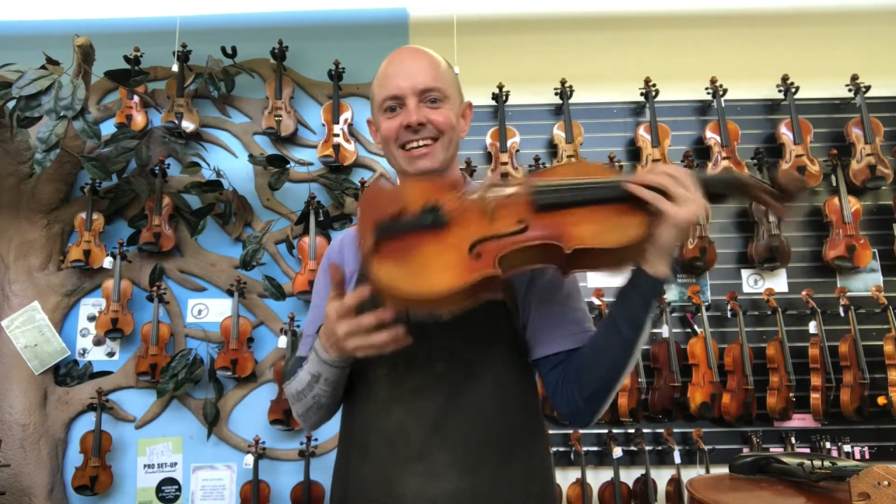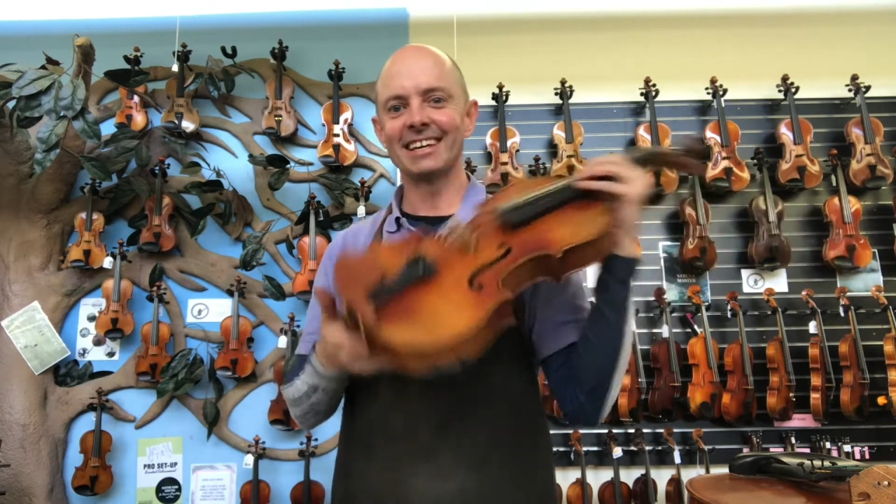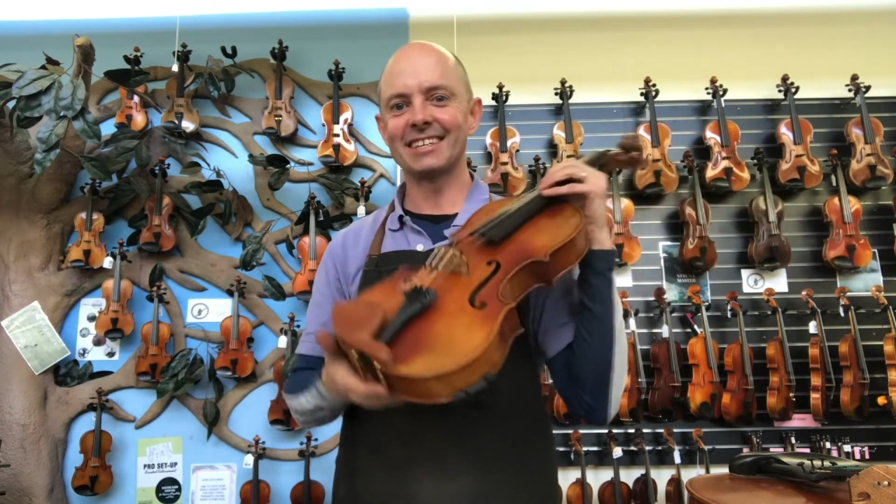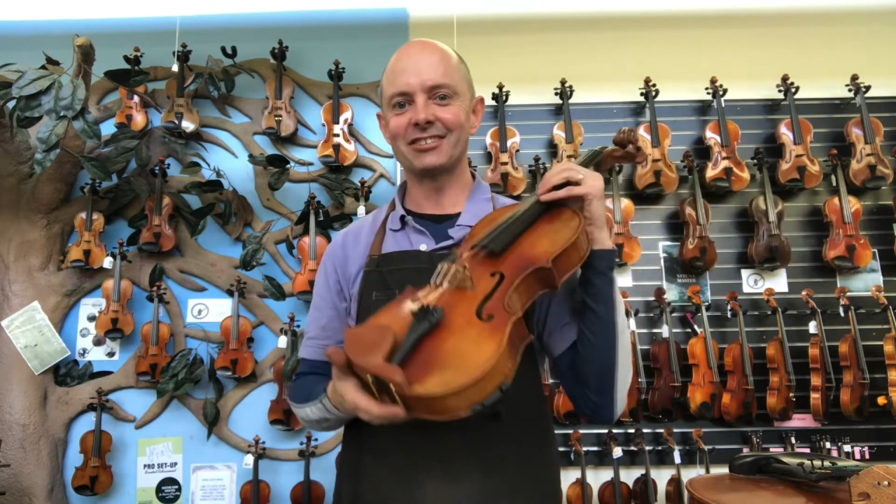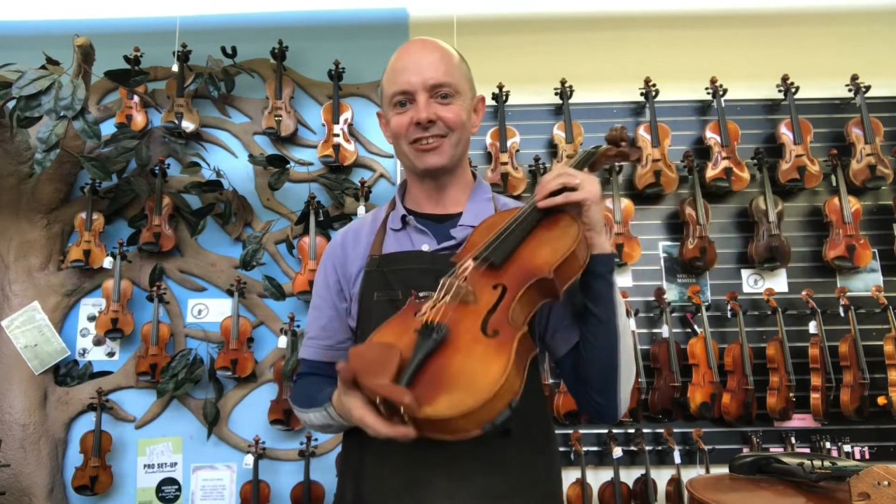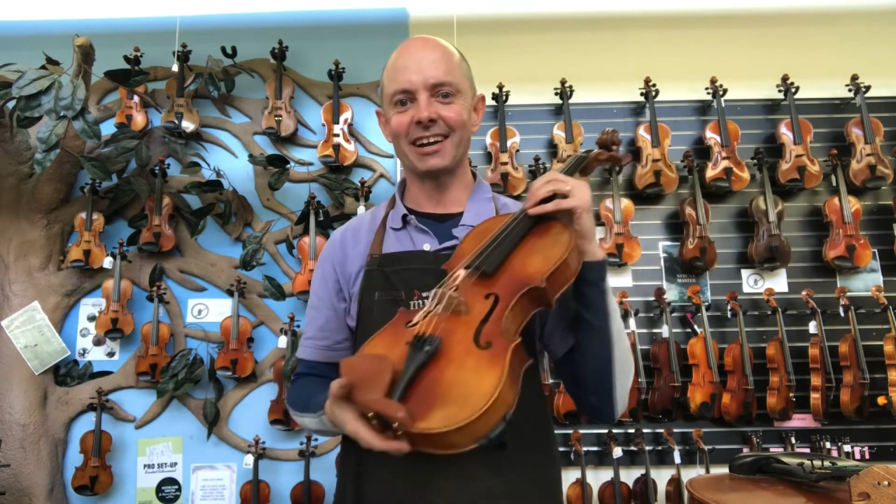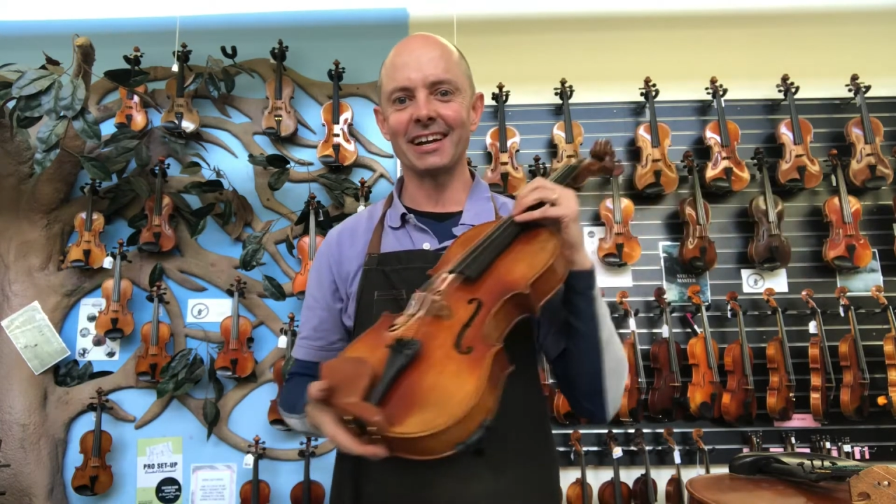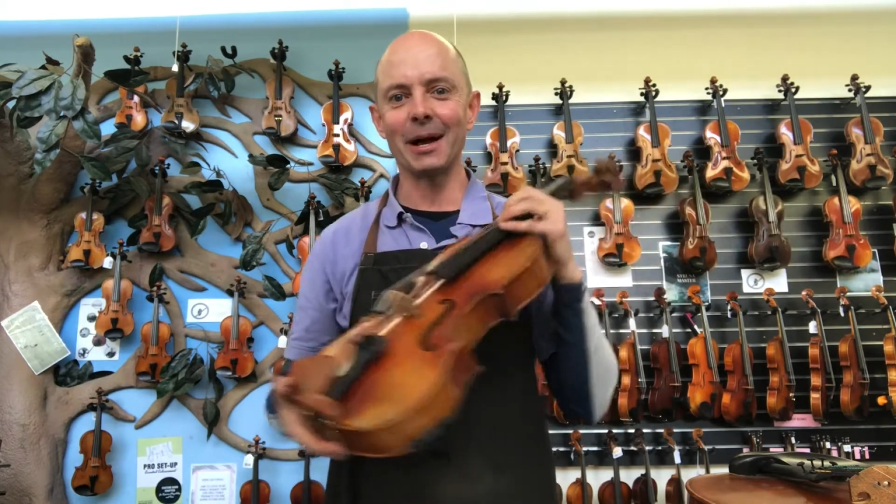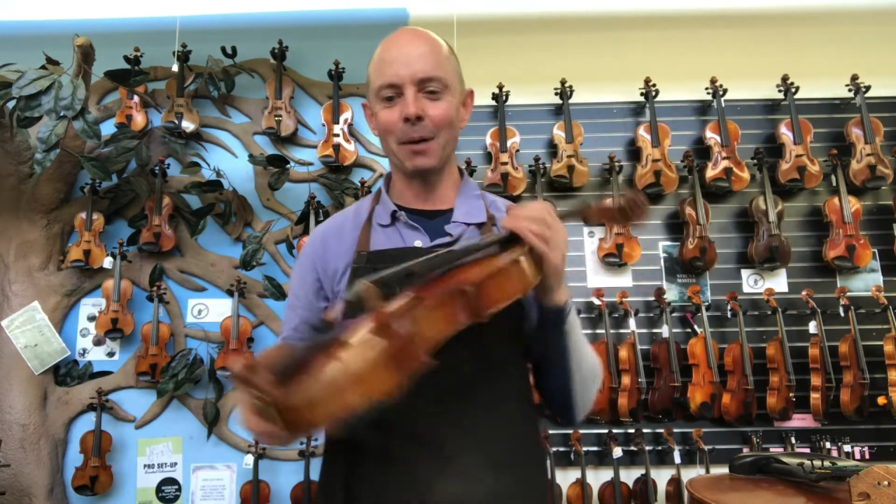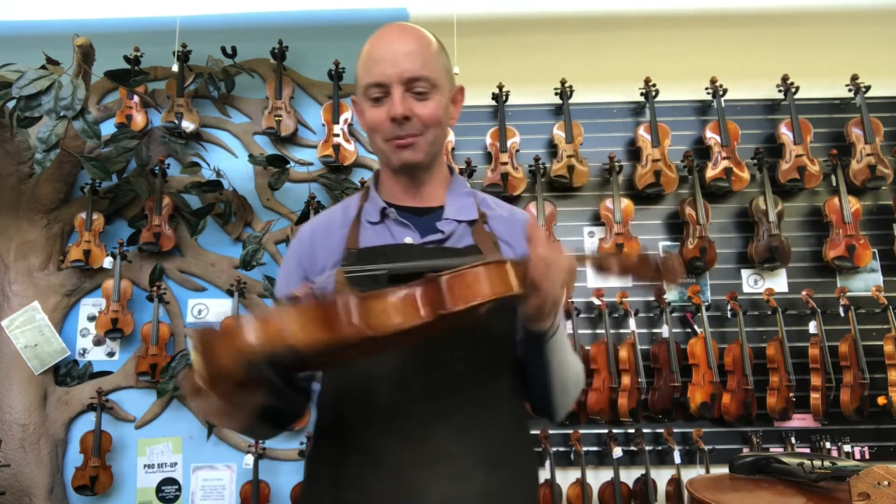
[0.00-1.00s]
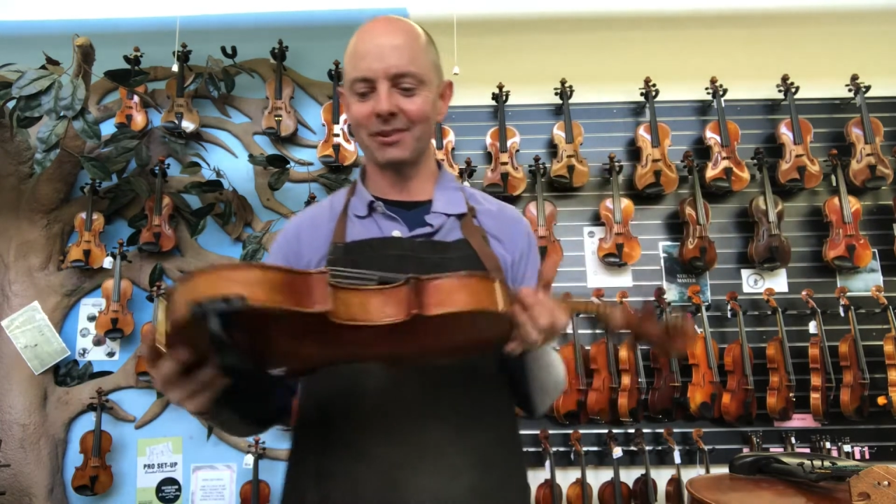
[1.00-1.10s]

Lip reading: strung it up,